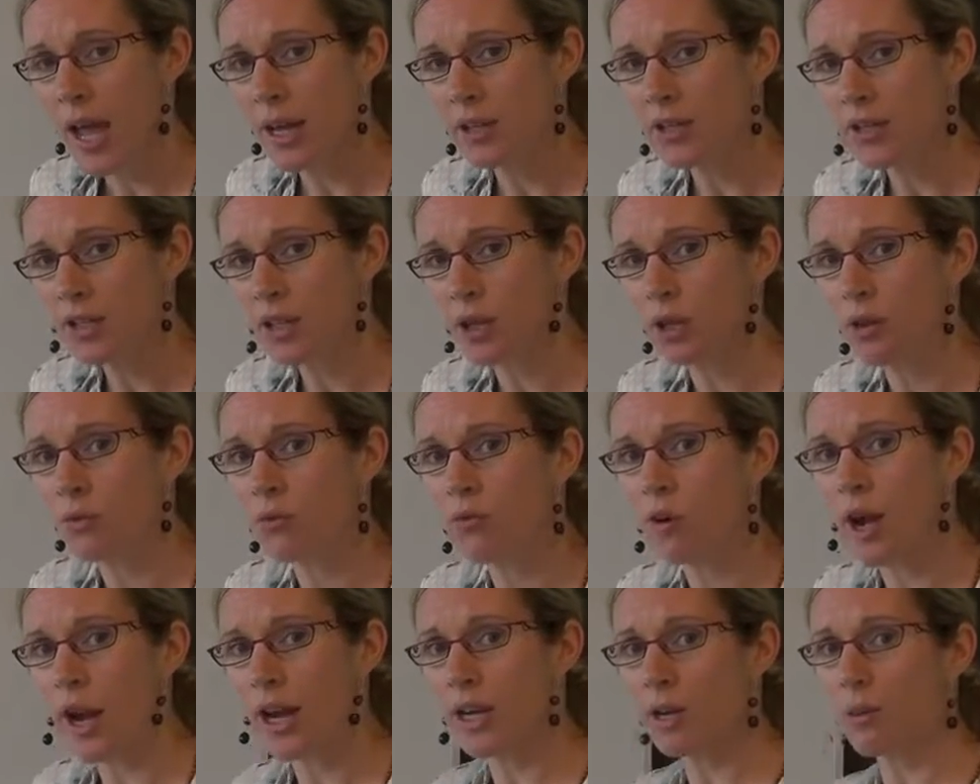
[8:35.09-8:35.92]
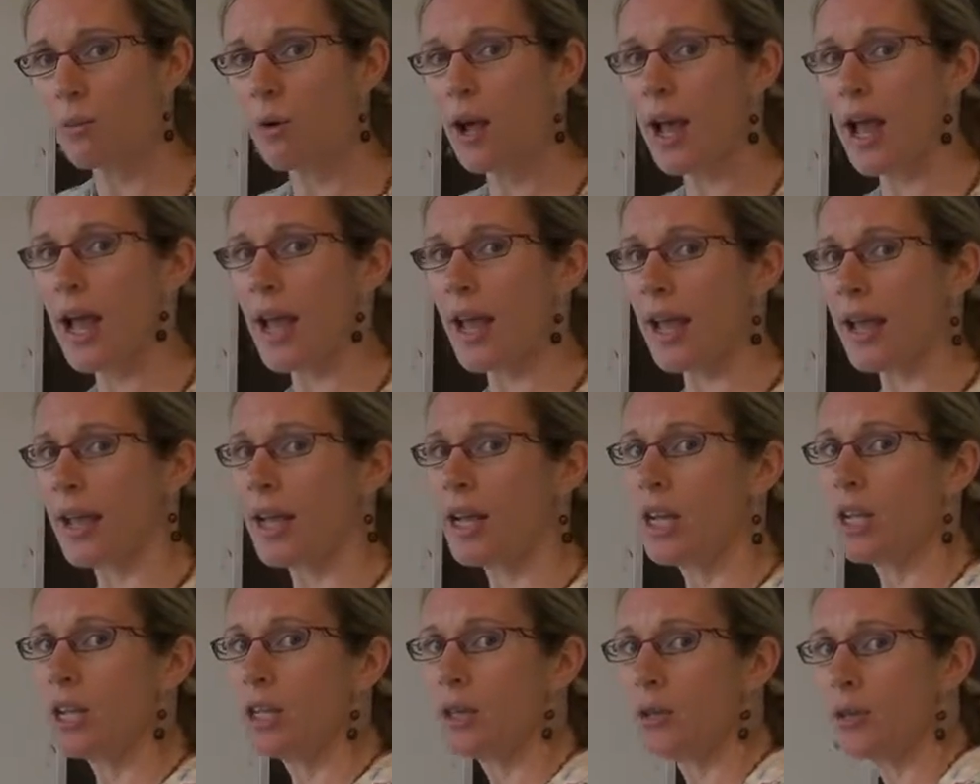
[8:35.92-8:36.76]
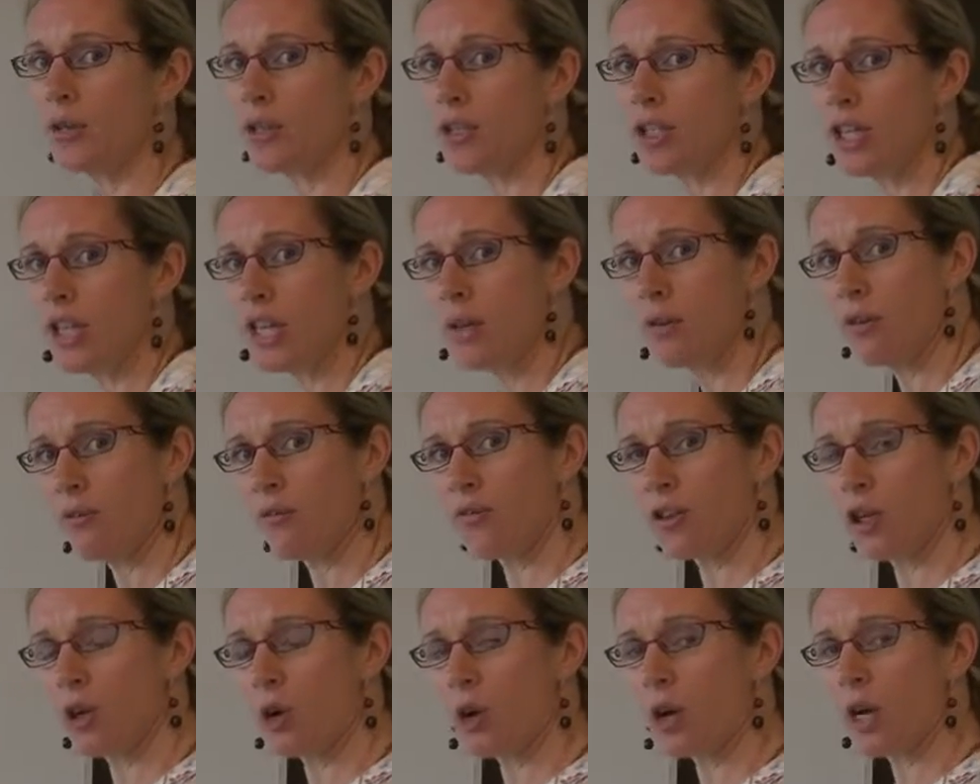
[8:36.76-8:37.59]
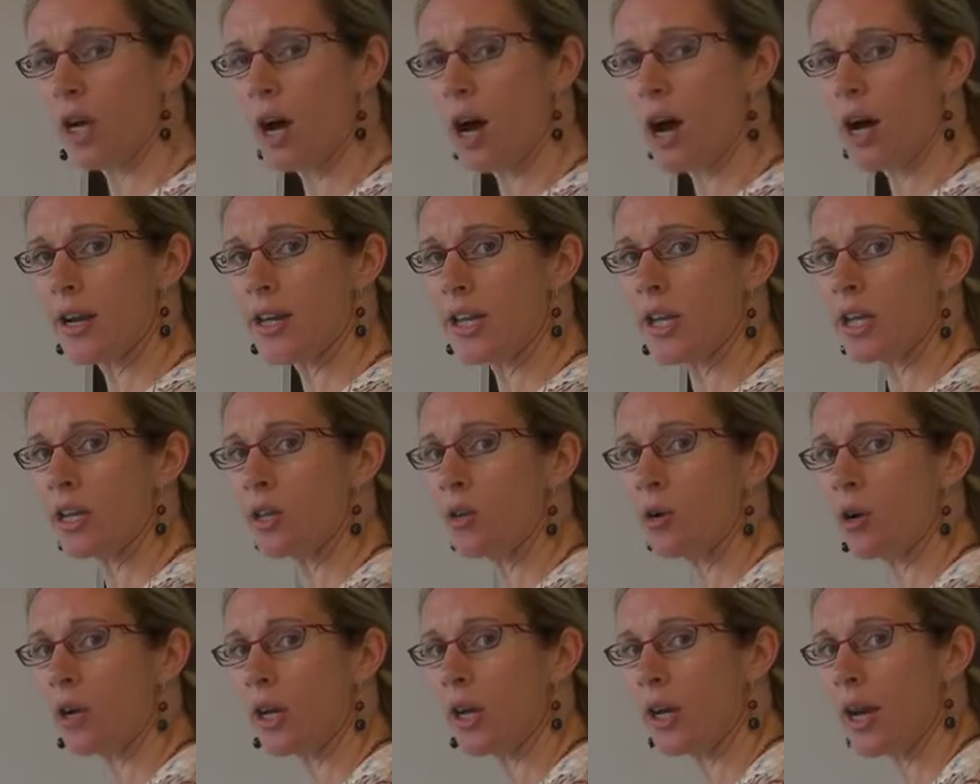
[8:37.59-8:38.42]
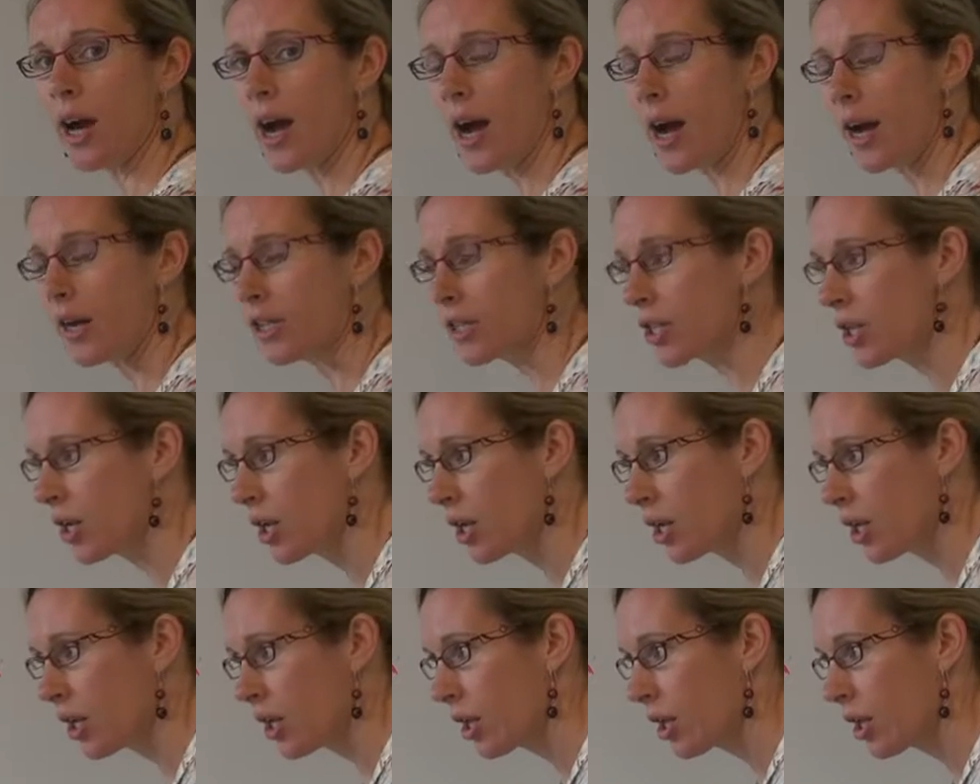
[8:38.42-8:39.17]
And so right away, you can see if you're guarding your gut,